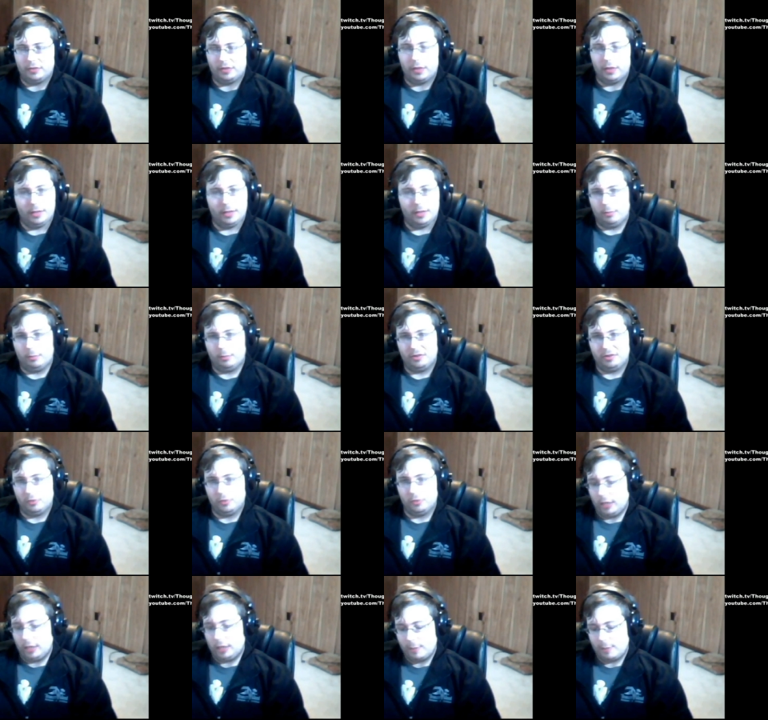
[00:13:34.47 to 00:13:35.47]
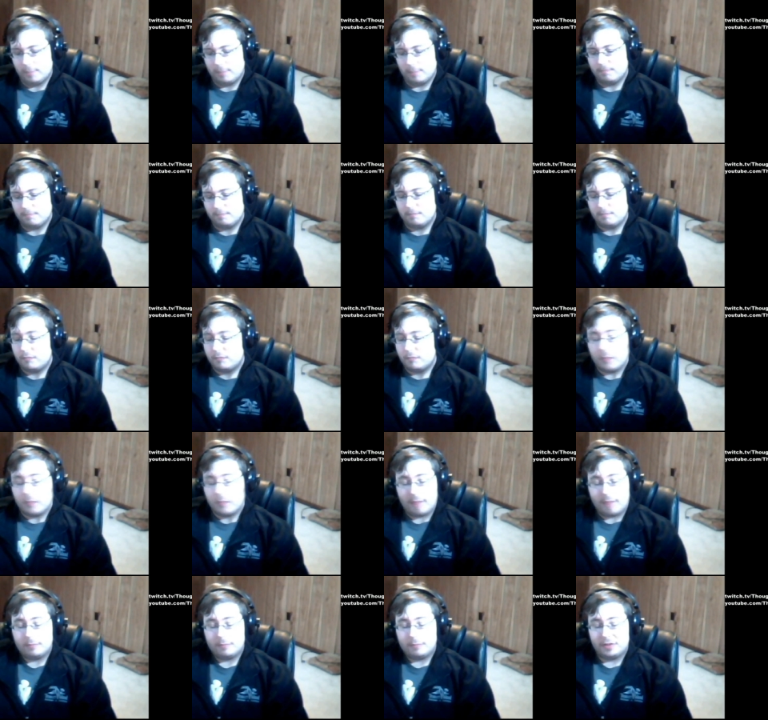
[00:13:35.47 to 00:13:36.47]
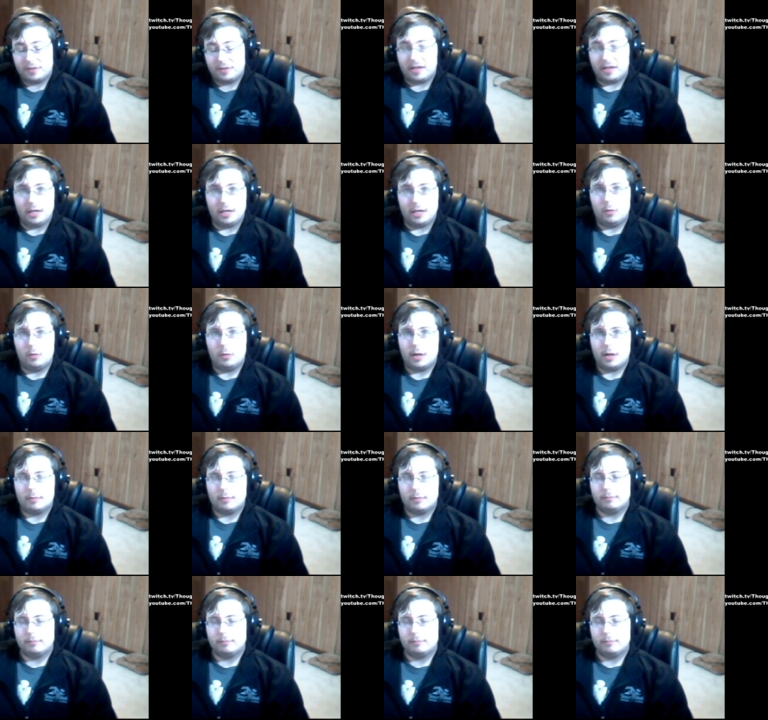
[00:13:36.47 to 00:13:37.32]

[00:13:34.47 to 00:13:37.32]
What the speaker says: the prisoner dilemma, have them say, you know what?